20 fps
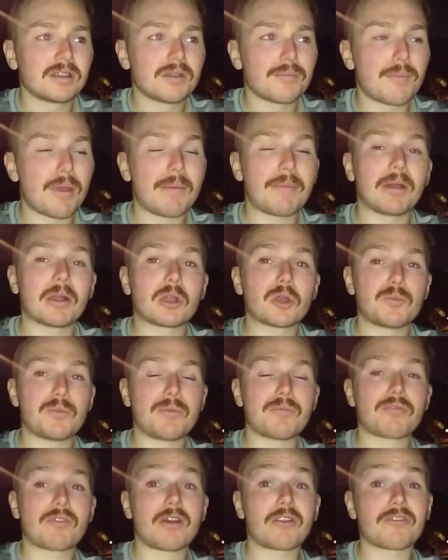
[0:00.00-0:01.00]
Maybe I could be
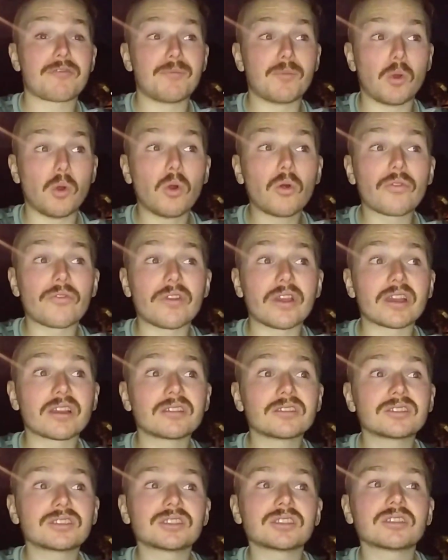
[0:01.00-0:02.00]
proud of more
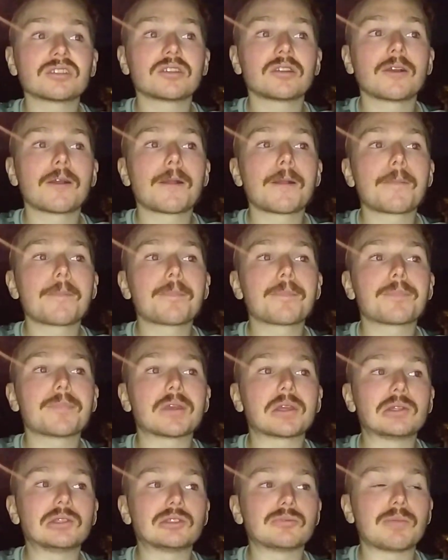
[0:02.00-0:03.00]
things,
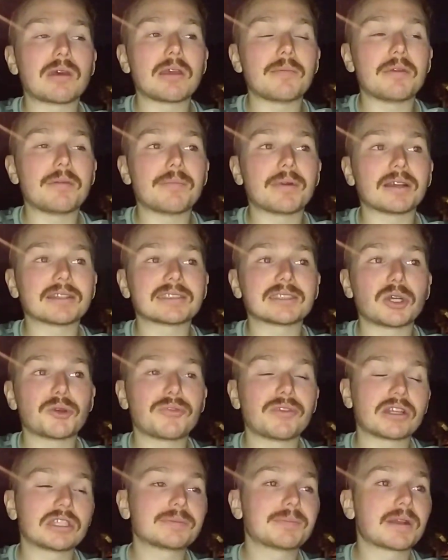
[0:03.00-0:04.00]
because maybe my
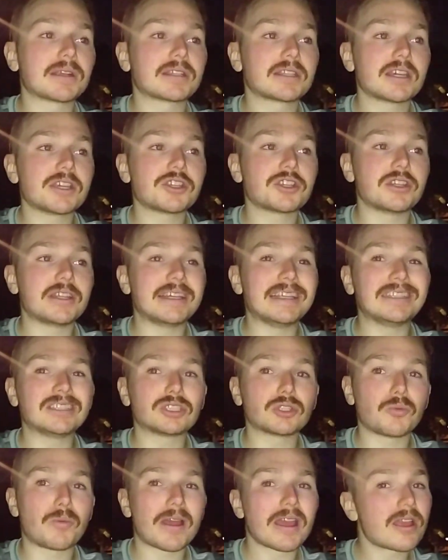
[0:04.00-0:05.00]
self-expectation eats
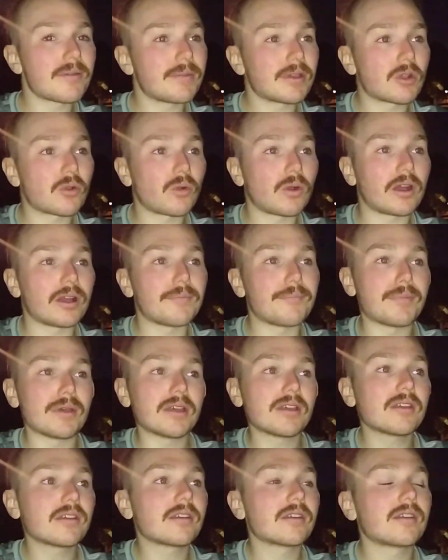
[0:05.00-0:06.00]
away at me quite a
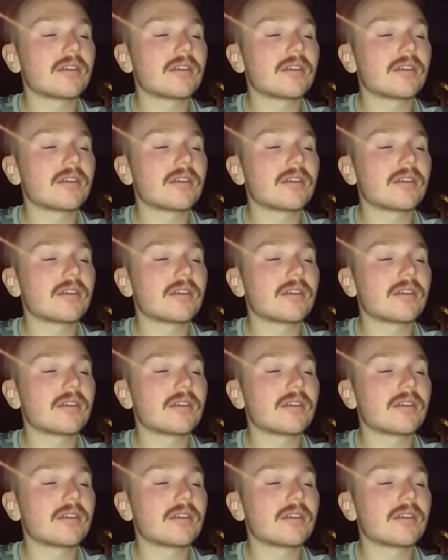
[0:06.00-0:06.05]
bit.